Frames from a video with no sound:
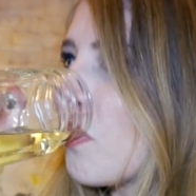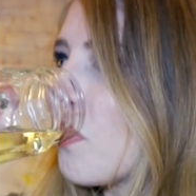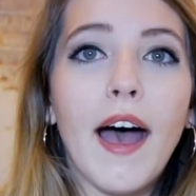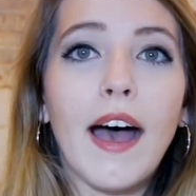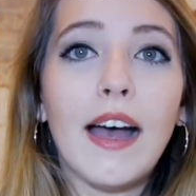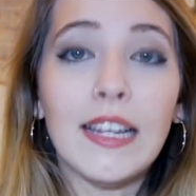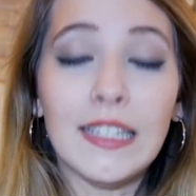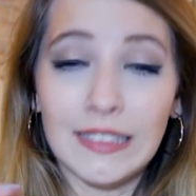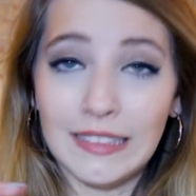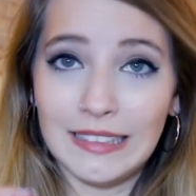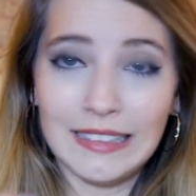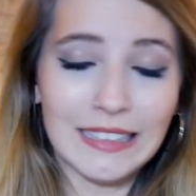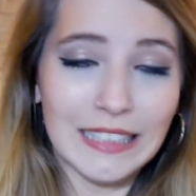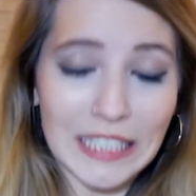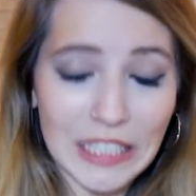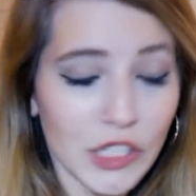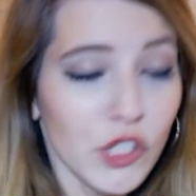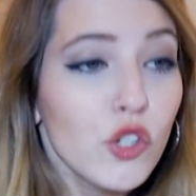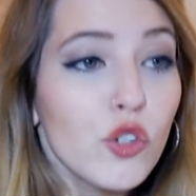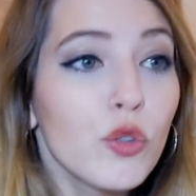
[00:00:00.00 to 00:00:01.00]
I
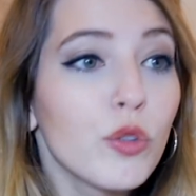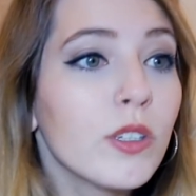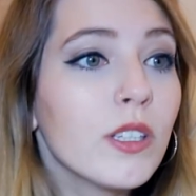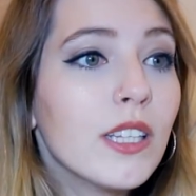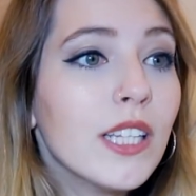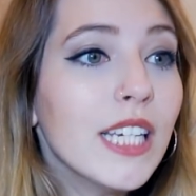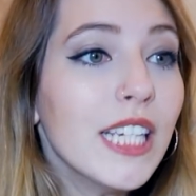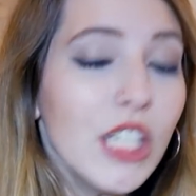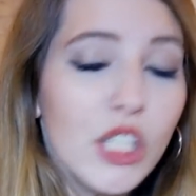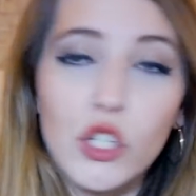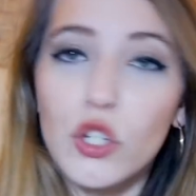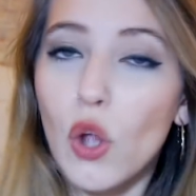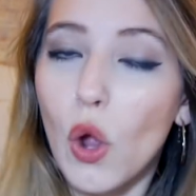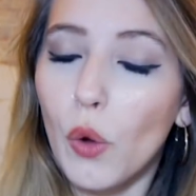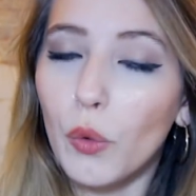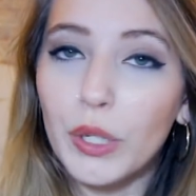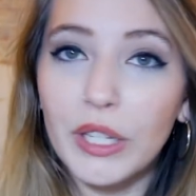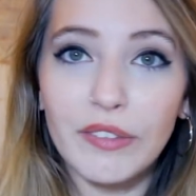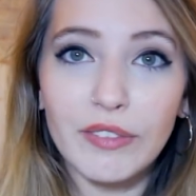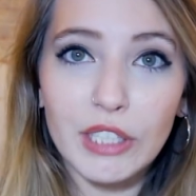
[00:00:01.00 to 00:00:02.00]
literally
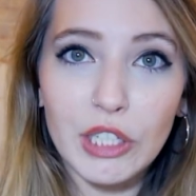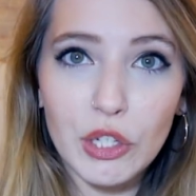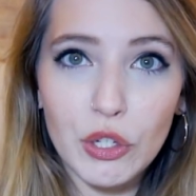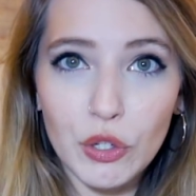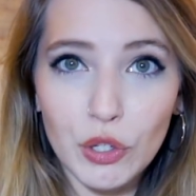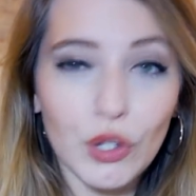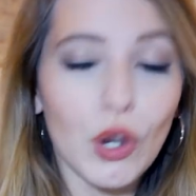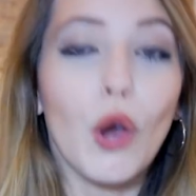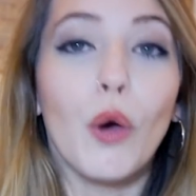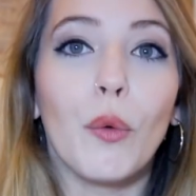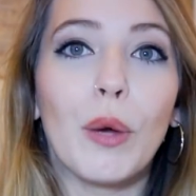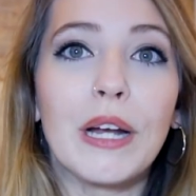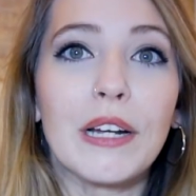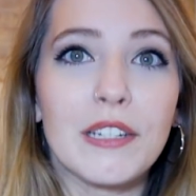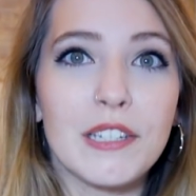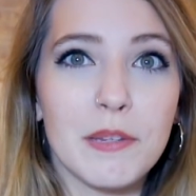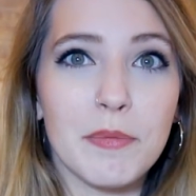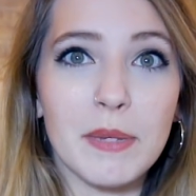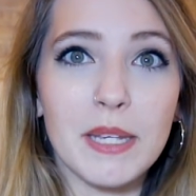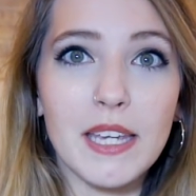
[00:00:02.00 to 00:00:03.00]
don't even know where
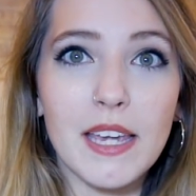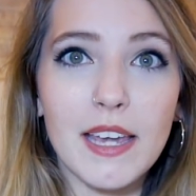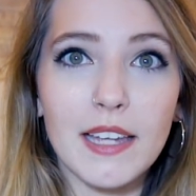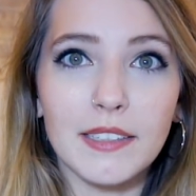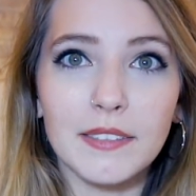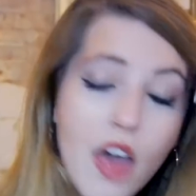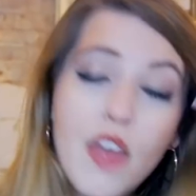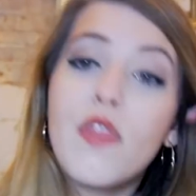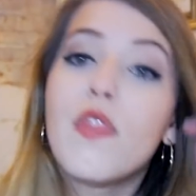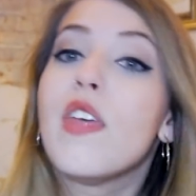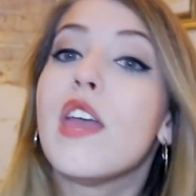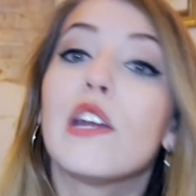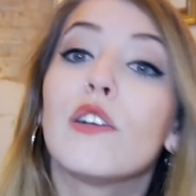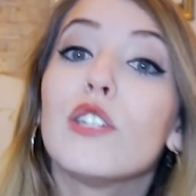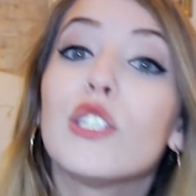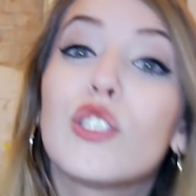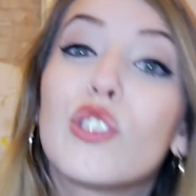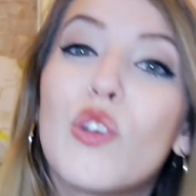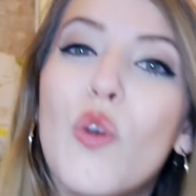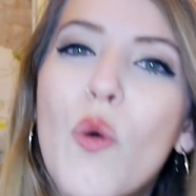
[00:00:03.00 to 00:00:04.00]
to begin. There
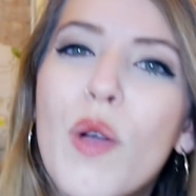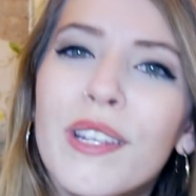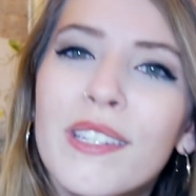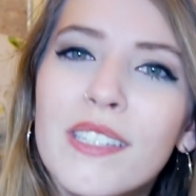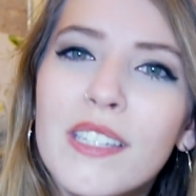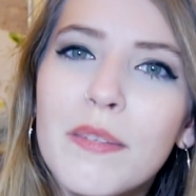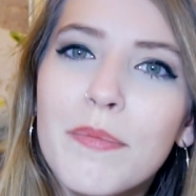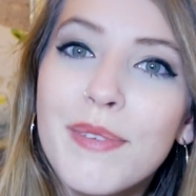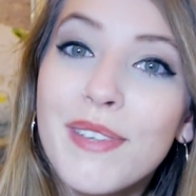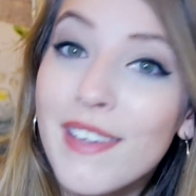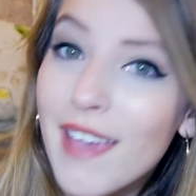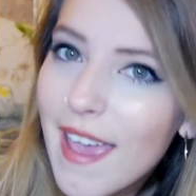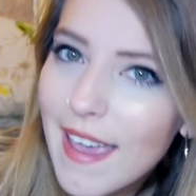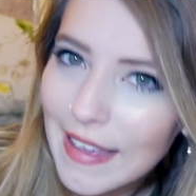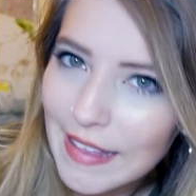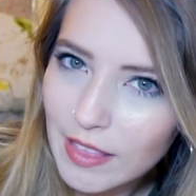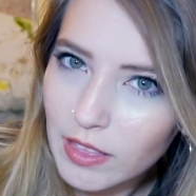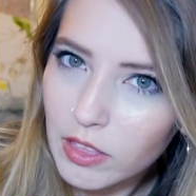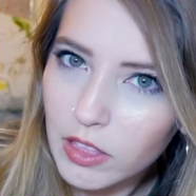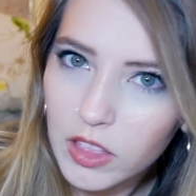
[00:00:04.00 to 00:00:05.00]
is going to be
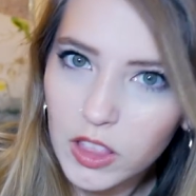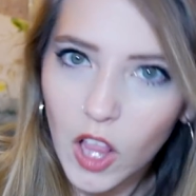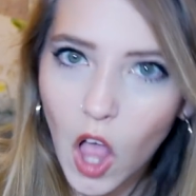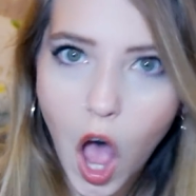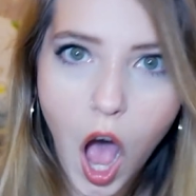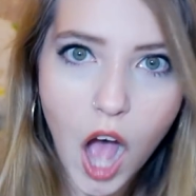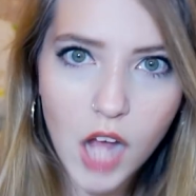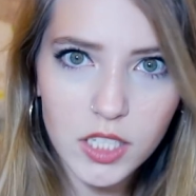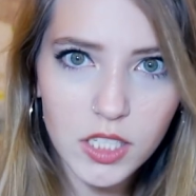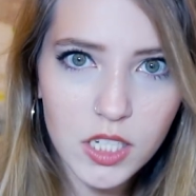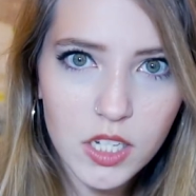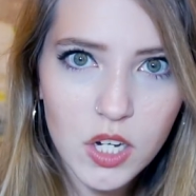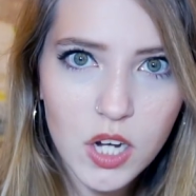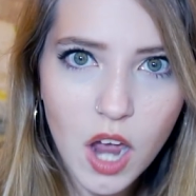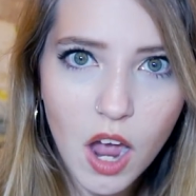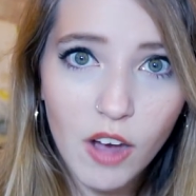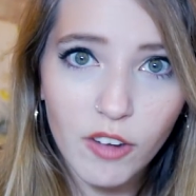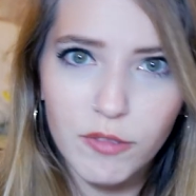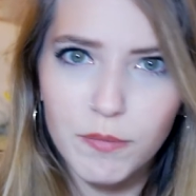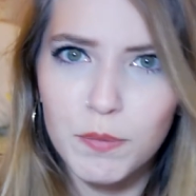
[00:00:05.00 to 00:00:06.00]
a lot
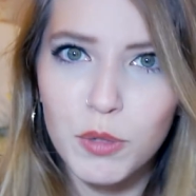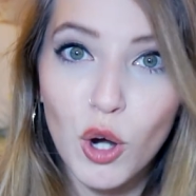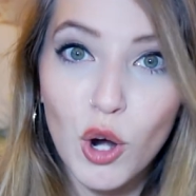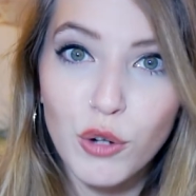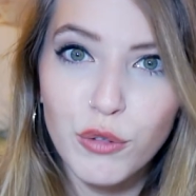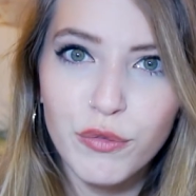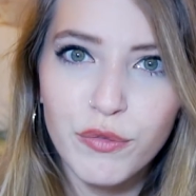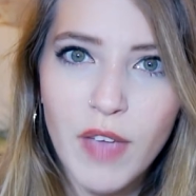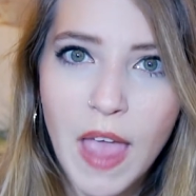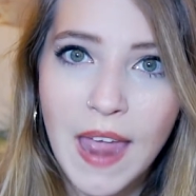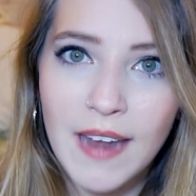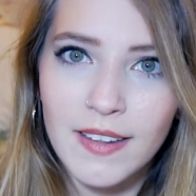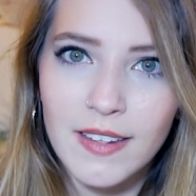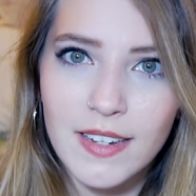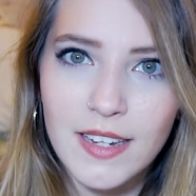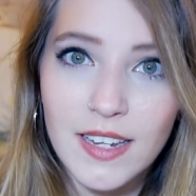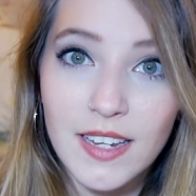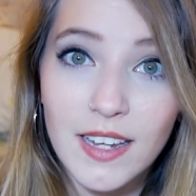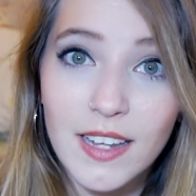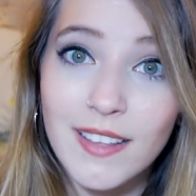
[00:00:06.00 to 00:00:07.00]
of
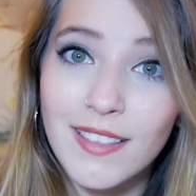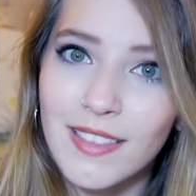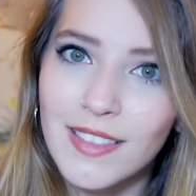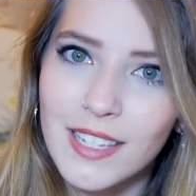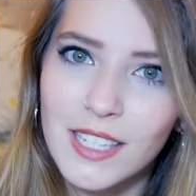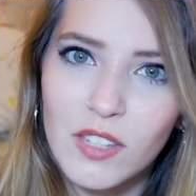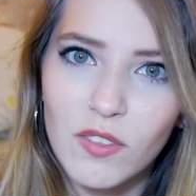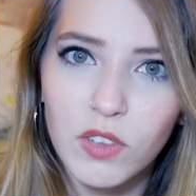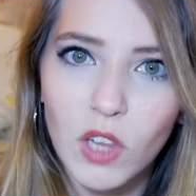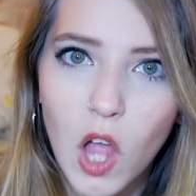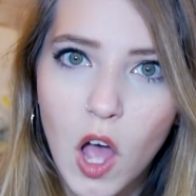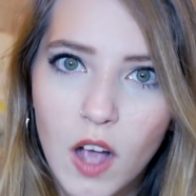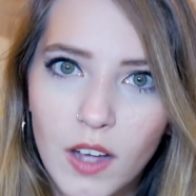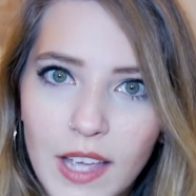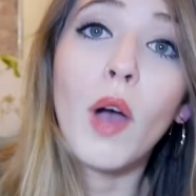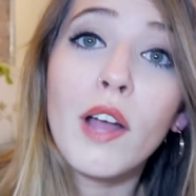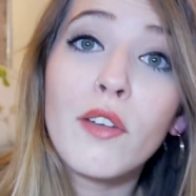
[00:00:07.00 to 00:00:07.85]
profanity in this vlog.